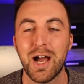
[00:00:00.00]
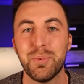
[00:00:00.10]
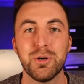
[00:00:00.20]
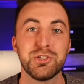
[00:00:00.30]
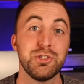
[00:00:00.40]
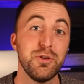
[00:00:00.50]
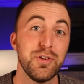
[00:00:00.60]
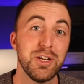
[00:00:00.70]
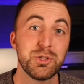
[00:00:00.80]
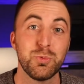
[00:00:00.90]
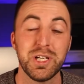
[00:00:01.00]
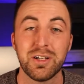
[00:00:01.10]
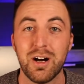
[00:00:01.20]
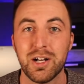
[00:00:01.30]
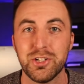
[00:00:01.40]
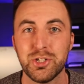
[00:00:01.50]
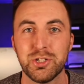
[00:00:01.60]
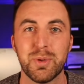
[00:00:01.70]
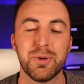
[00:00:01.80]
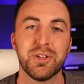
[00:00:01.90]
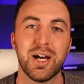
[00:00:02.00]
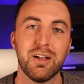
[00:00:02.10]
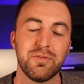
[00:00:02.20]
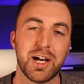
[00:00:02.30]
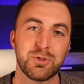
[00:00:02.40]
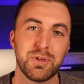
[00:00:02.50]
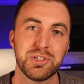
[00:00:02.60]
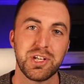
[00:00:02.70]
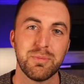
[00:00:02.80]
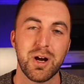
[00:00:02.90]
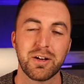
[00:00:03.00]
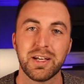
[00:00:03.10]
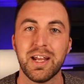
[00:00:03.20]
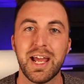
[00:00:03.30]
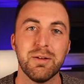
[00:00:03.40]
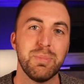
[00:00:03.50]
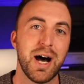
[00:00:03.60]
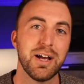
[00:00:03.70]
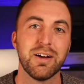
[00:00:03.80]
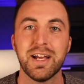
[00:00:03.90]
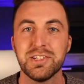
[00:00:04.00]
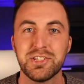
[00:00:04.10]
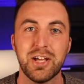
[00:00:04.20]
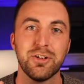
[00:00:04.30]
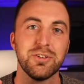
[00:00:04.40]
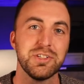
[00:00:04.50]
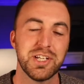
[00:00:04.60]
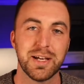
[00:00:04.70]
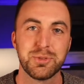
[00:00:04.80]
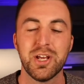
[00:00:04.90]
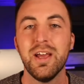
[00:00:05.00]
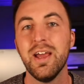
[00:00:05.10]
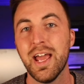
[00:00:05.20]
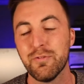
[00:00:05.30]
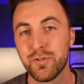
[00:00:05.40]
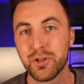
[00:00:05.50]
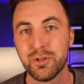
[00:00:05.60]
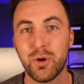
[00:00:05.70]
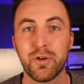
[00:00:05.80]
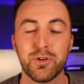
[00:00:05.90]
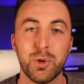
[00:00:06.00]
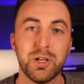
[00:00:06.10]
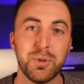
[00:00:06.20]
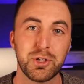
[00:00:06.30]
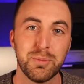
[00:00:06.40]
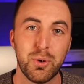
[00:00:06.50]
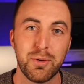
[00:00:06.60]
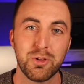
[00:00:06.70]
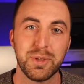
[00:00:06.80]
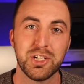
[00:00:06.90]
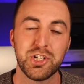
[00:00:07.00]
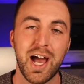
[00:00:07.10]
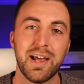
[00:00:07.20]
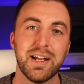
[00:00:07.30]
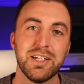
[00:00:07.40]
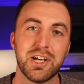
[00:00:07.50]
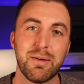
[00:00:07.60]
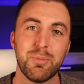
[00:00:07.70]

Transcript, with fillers: I post 2 videos a week on YouTube about the Halifax real estate market and buyer and seller tips. And furthermore, if you want to book an appointment with me to chat anytime